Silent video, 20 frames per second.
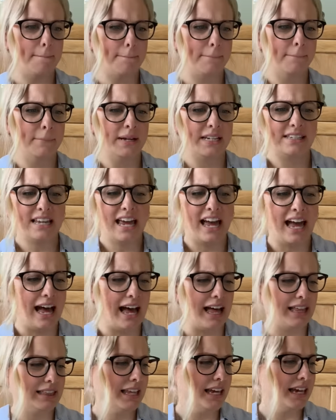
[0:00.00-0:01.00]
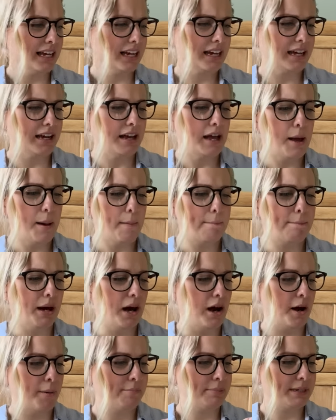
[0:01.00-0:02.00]
metallic
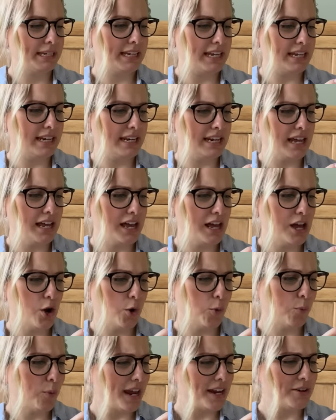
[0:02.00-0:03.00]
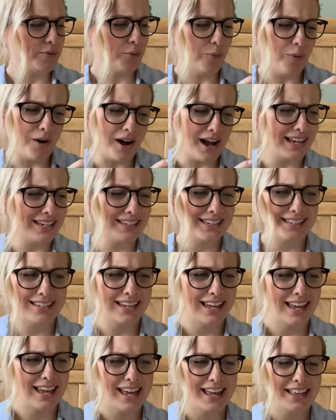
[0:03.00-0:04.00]
pumpkin. Wait, what?
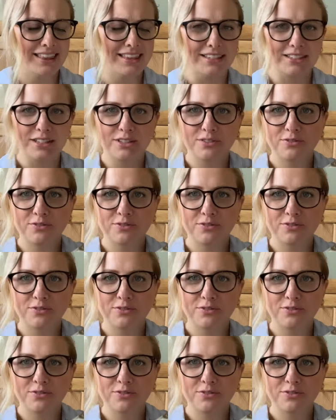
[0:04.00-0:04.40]
This is